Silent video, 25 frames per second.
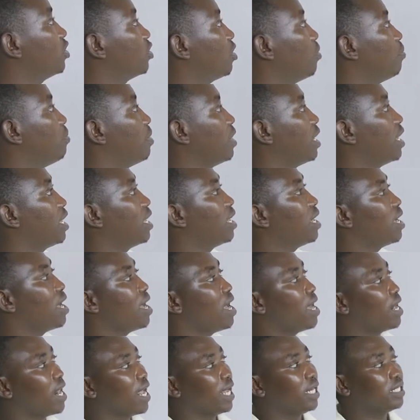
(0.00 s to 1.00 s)
topic,
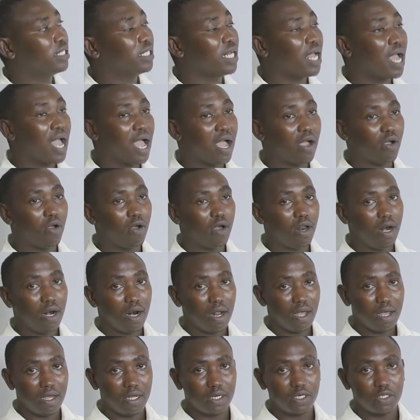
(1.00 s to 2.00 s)
right
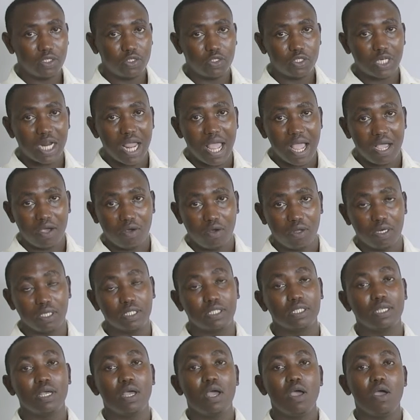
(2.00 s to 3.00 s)
angle
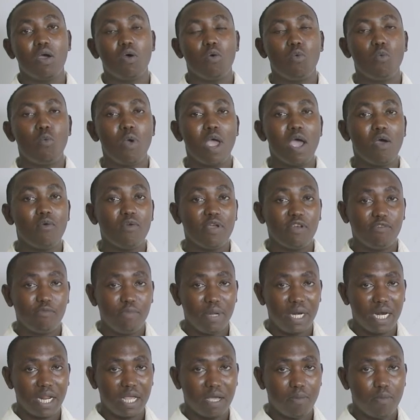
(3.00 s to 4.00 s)
triangles, where we
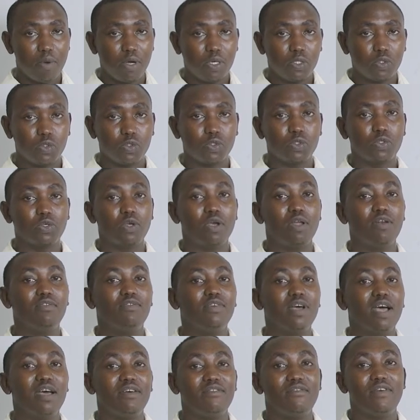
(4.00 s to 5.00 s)
have been able to
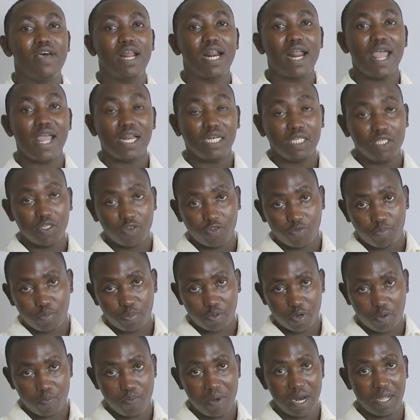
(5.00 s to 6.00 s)
solve a variety of
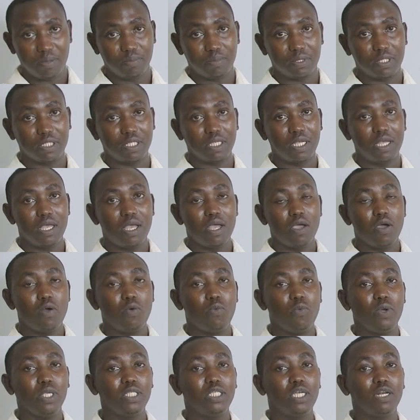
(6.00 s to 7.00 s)
problems
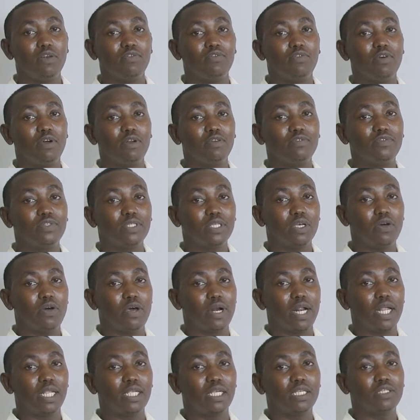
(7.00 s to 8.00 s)
which involves
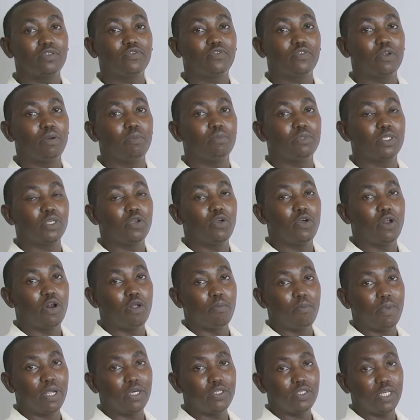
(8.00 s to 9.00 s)
or ranges from
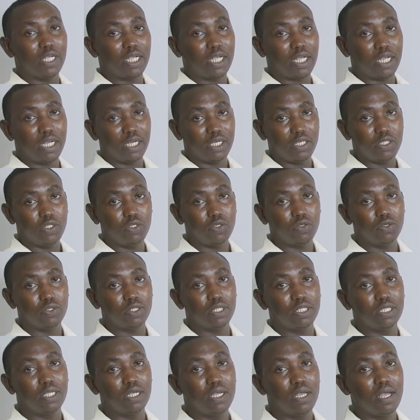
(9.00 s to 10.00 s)
trigonometric
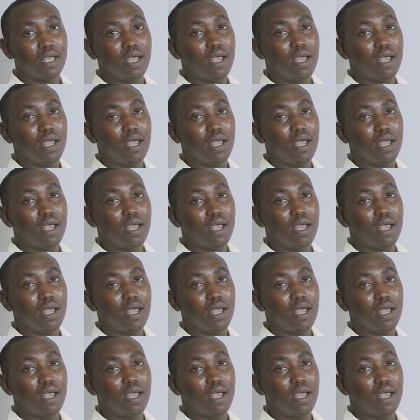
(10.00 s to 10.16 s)
issues